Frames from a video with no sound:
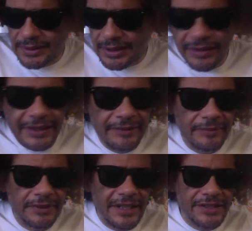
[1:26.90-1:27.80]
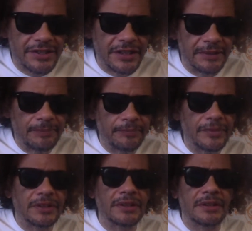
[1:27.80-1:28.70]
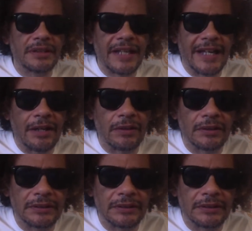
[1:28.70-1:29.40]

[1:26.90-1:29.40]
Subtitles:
right, that's good. Now,